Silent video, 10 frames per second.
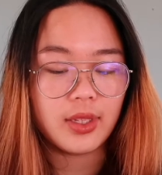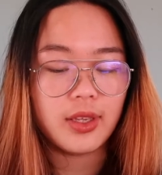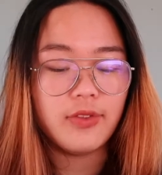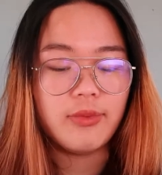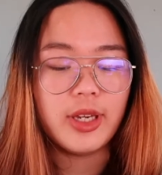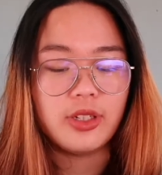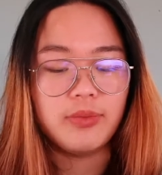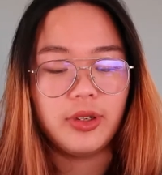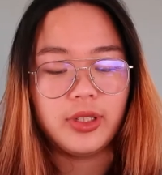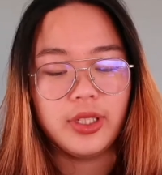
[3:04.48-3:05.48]
information
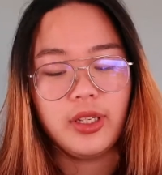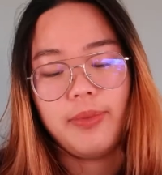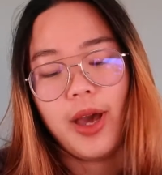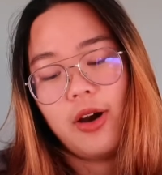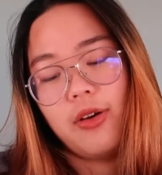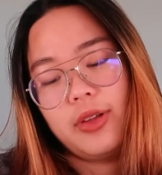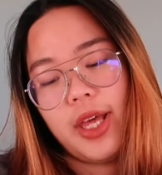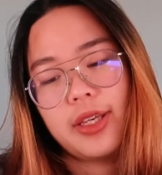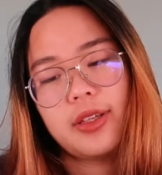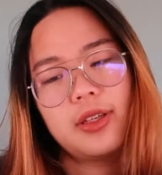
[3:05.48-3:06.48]
booklet about
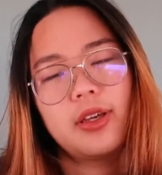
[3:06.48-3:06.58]
like